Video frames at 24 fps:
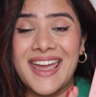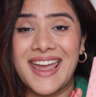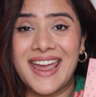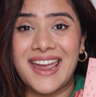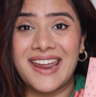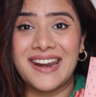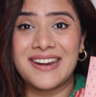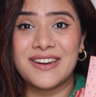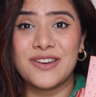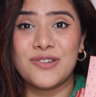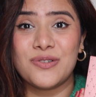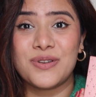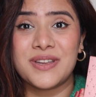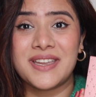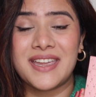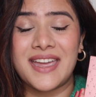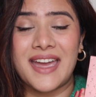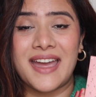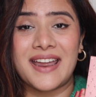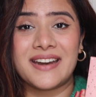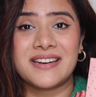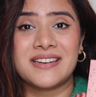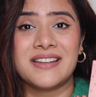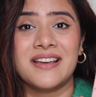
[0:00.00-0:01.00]
here you
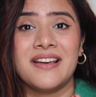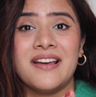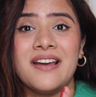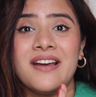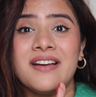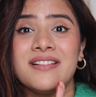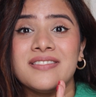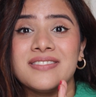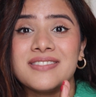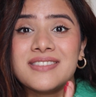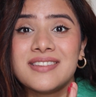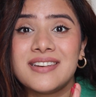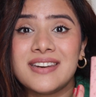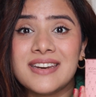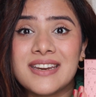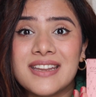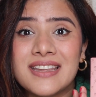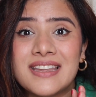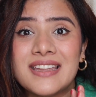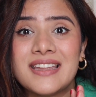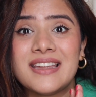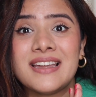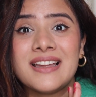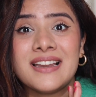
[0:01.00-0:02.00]
get
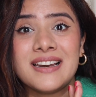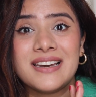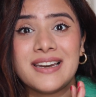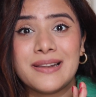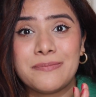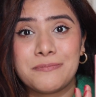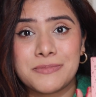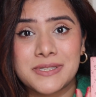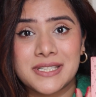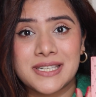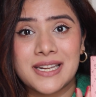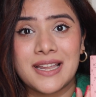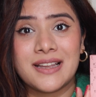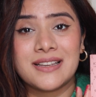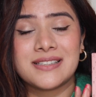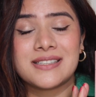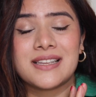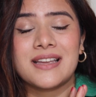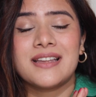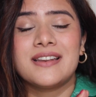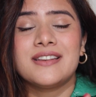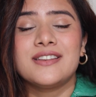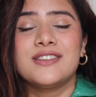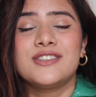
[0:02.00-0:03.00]
three
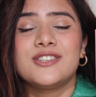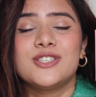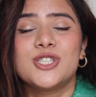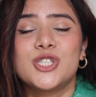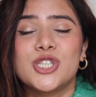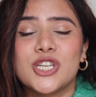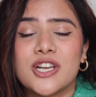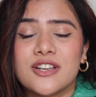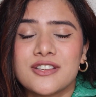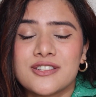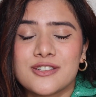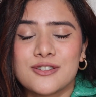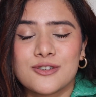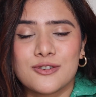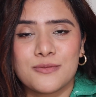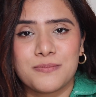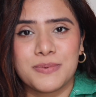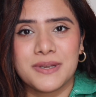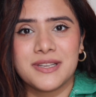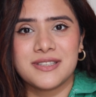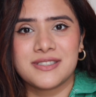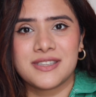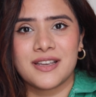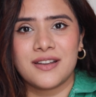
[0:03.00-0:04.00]
lipsticks in just
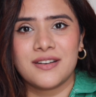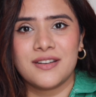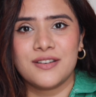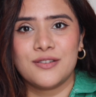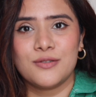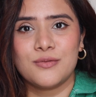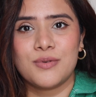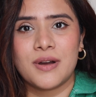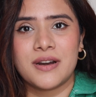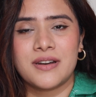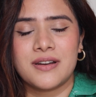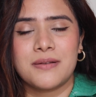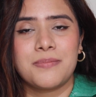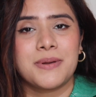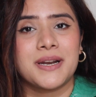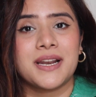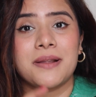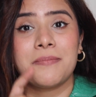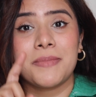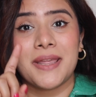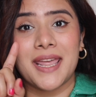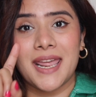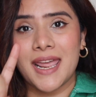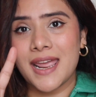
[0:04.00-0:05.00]
₹3,200. But
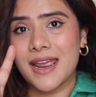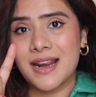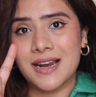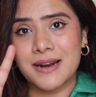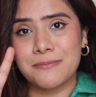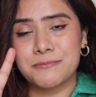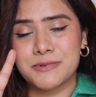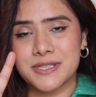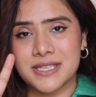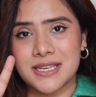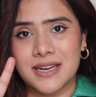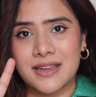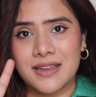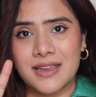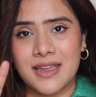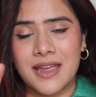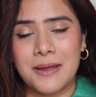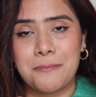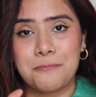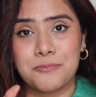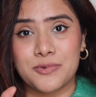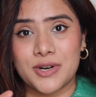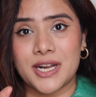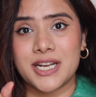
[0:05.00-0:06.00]
the ek lipstick
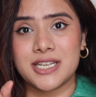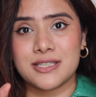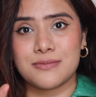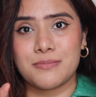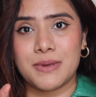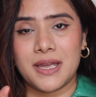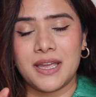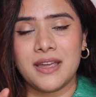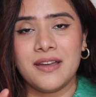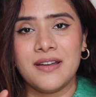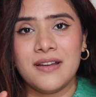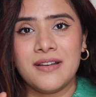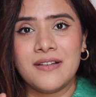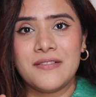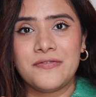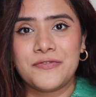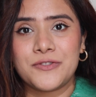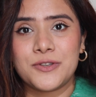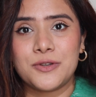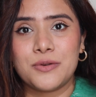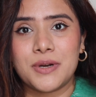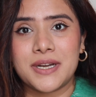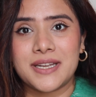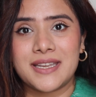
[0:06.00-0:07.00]
ke price mein
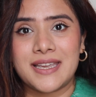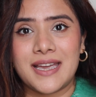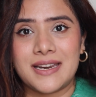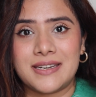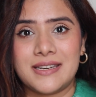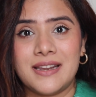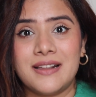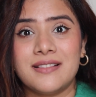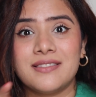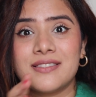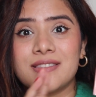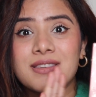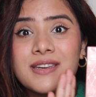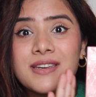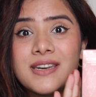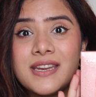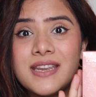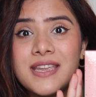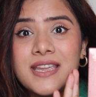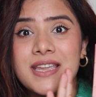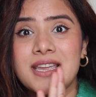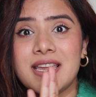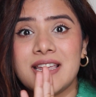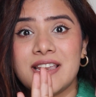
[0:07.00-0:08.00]
you are getting
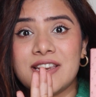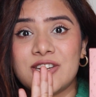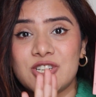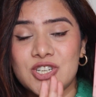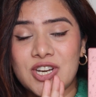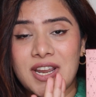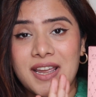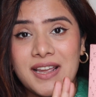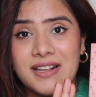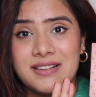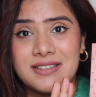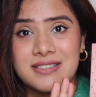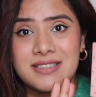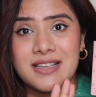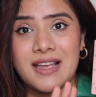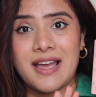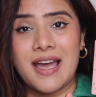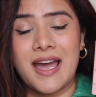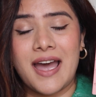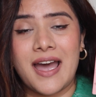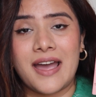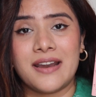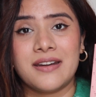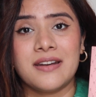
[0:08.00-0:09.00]
three shades,
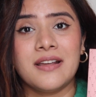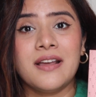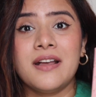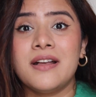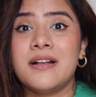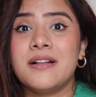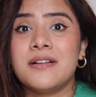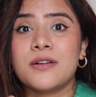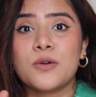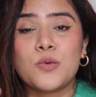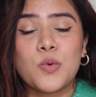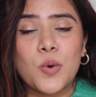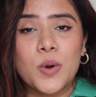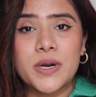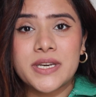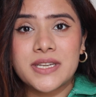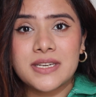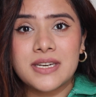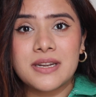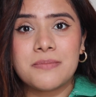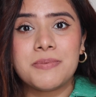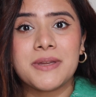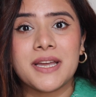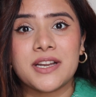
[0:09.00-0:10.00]
and
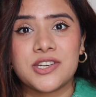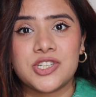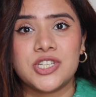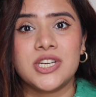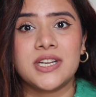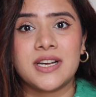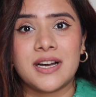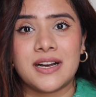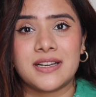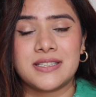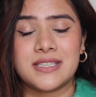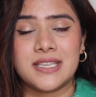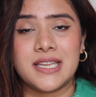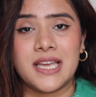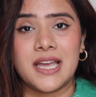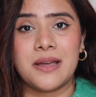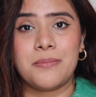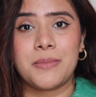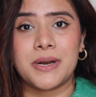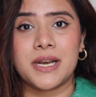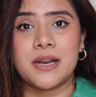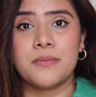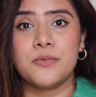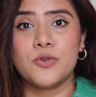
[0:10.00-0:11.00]
quantity bhi achhi khasi hai.
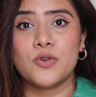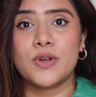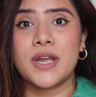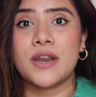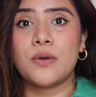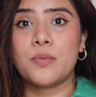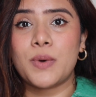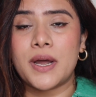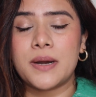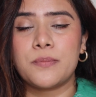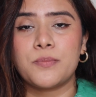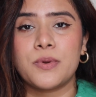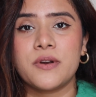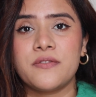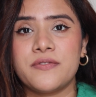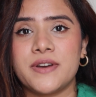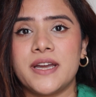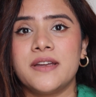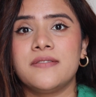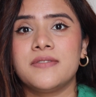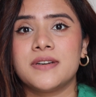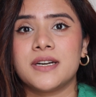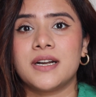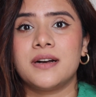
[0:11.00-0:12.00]
Matlab you get
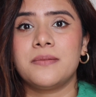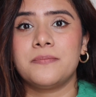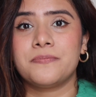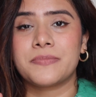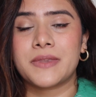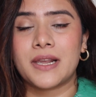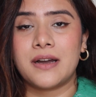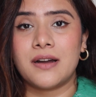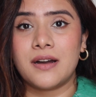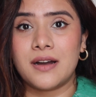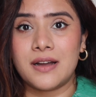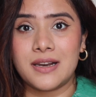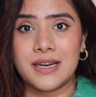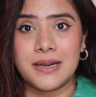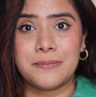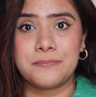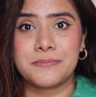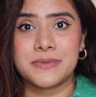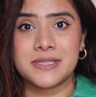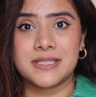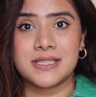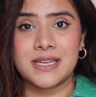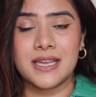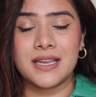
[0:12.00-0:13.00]
1.5 gram
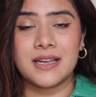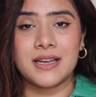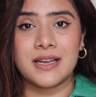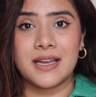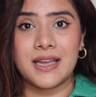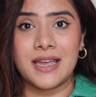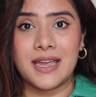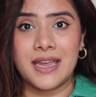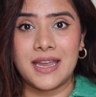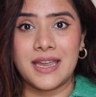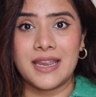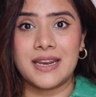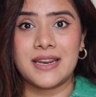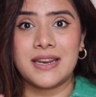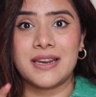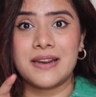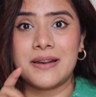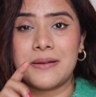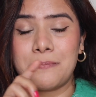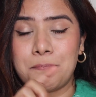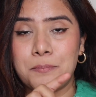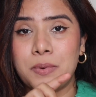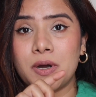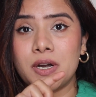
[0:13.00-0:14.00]
lipstick
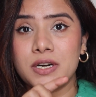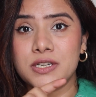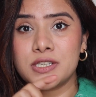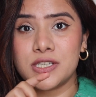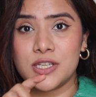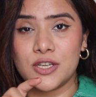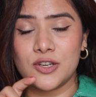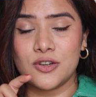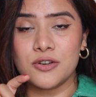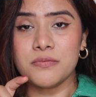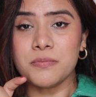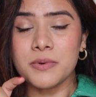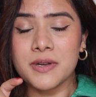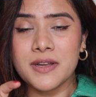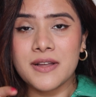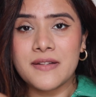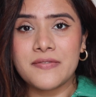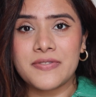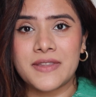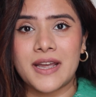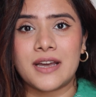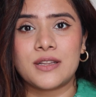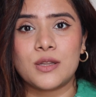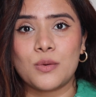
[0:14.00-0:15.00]
in per tube.
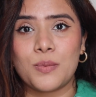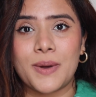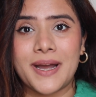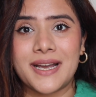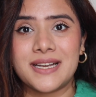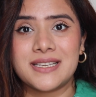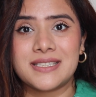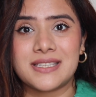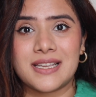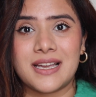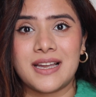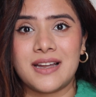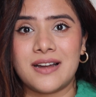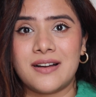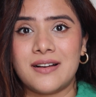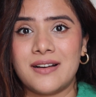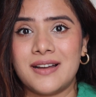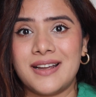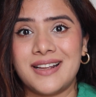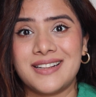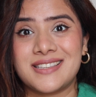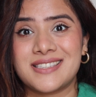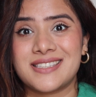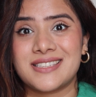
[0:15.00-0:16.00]
Otherwise
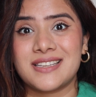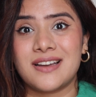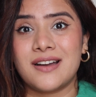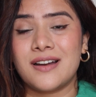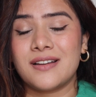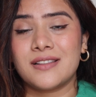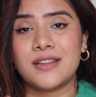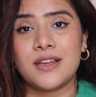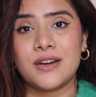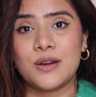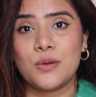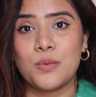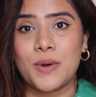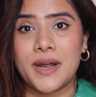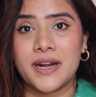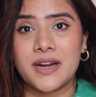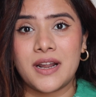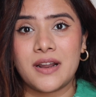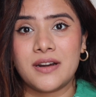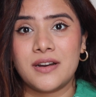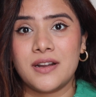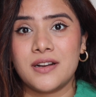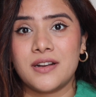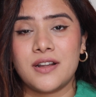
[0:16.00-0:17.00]
it's
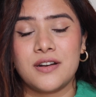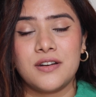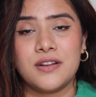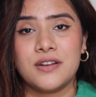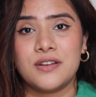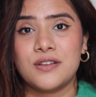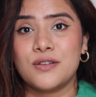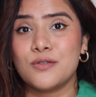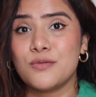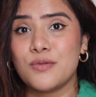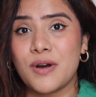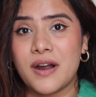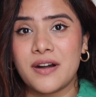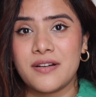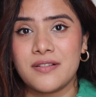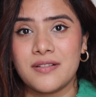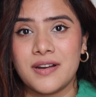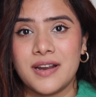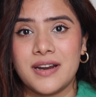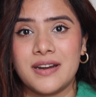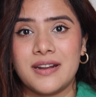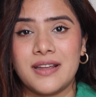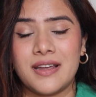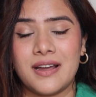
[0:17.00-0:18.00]
3100
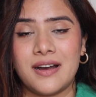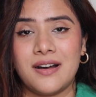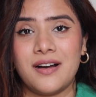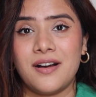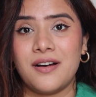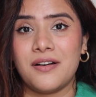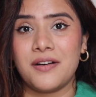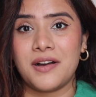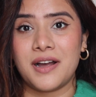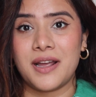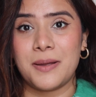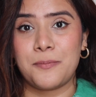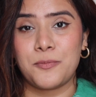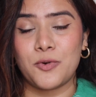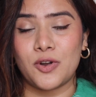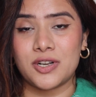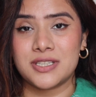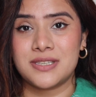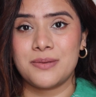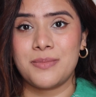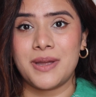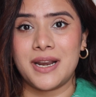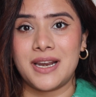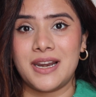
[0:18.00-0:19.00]
3200
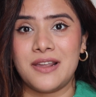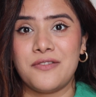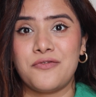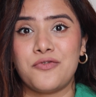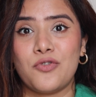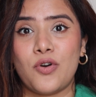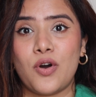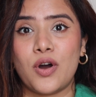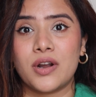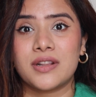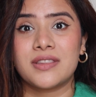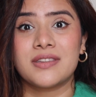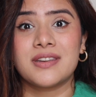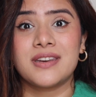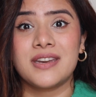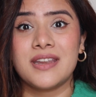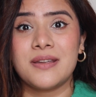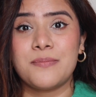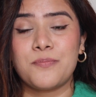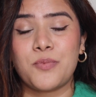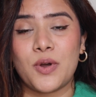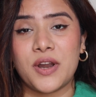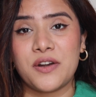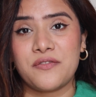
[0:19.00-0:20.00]
approximately for
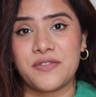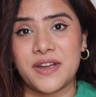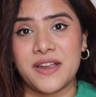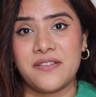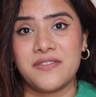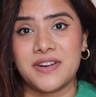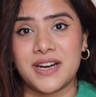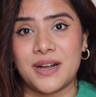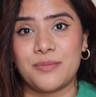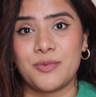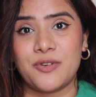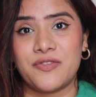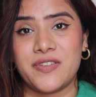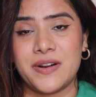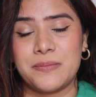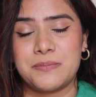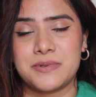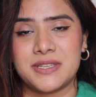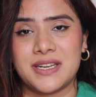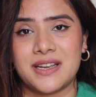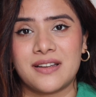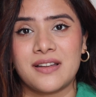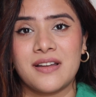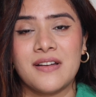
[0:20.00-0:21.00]
3.5 gram of
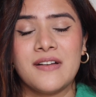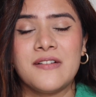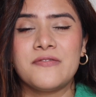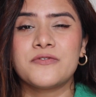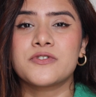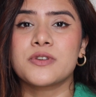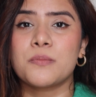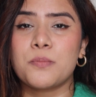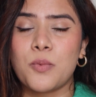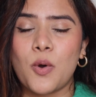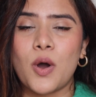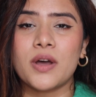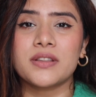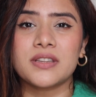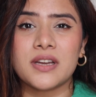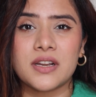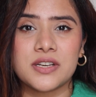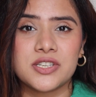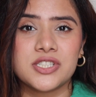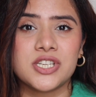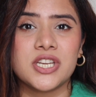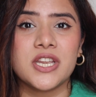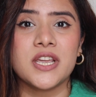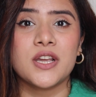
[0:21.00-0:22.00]
lipstick. So bahut
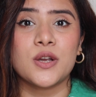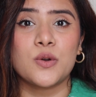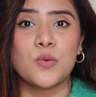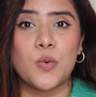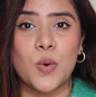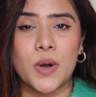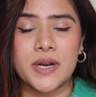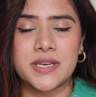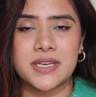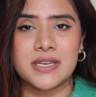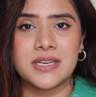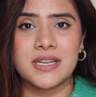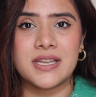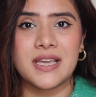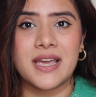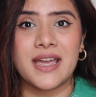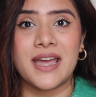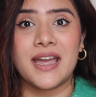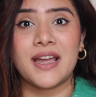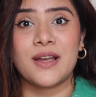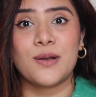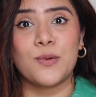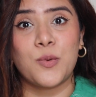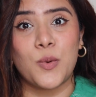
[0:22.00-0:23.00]
achhi quantity
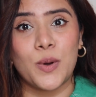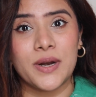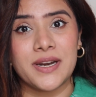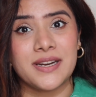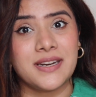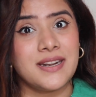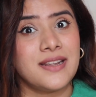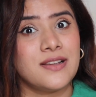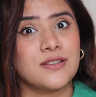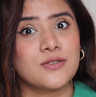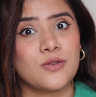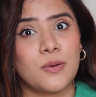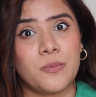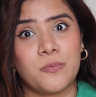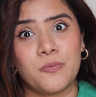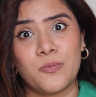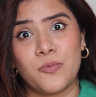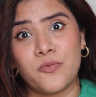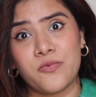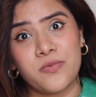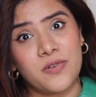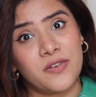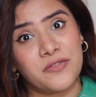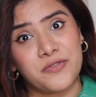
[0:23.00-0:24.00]
hai, quality is
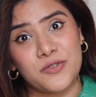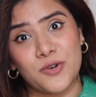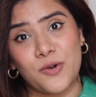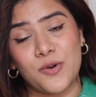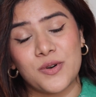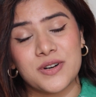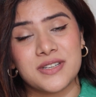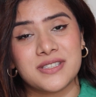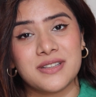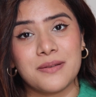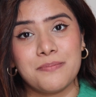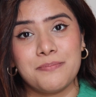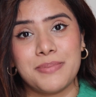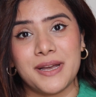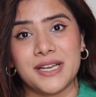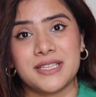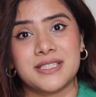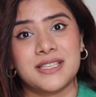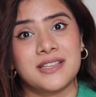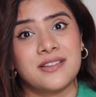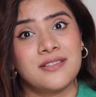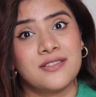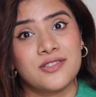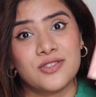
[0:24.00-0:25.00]
of course the
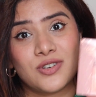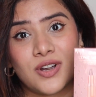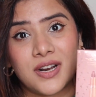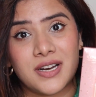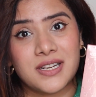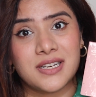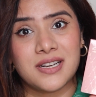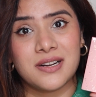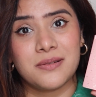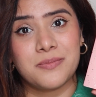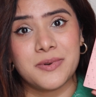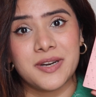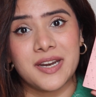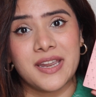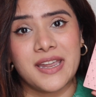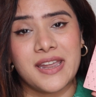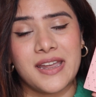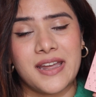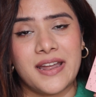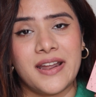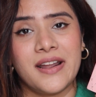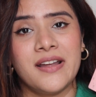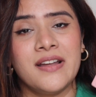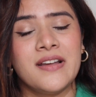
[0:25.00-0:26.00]
best Charlotte Tilbury ki
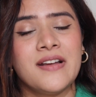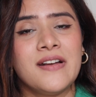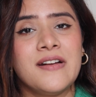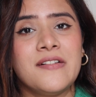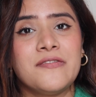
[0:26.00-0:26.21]
hai.